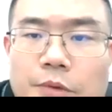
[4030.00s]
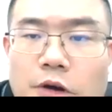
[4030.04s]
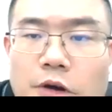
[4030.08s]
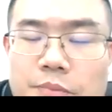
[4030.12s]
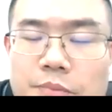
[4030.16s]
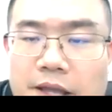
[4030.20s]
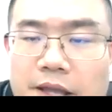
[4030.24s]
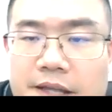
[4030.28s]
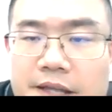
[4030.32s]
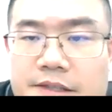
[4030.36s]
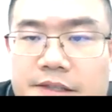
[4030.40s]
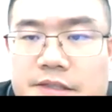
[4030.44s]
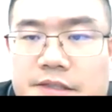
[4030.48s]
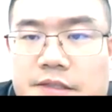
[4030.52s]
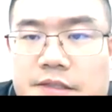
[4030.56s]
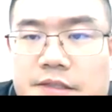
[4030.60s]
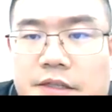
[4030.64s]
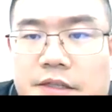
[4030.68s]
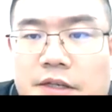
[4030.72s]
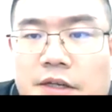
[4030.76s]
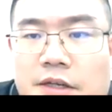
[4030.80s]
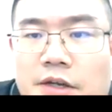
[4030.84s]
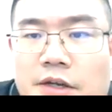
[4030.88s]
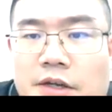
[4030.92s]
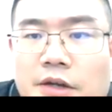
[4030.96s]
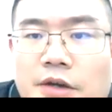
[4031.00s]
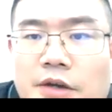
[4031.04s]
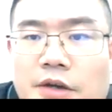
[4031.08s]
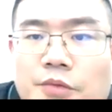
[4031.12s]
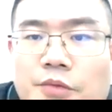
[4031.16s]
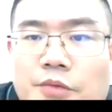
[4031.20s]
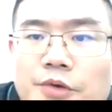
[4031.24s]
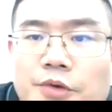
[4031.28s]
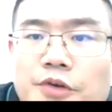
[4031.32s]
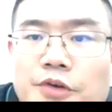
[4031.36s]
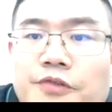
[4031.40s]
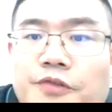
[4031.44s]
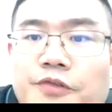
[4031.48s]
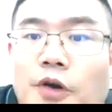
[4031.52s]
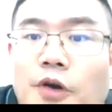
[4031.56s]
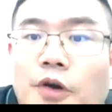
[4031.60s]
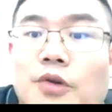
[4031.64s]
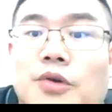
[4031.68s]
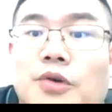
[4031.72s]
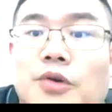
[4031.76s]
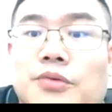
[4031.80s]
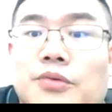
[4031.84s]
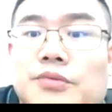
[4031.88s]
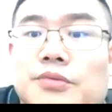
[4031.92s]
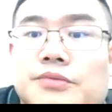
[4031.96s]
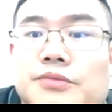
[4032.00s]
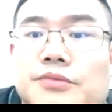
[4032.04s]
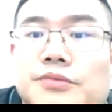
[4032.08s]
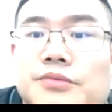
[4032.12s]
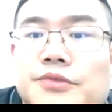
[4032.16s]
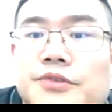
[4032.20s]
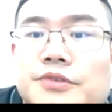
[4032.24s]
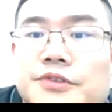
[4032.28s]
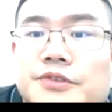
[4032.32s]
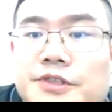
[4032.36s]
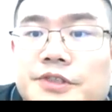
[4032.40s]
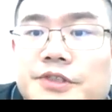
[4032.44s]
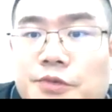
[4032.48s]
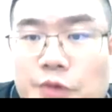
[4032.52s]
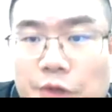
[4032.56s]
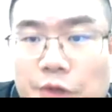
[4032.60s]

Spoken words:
power plants will follow the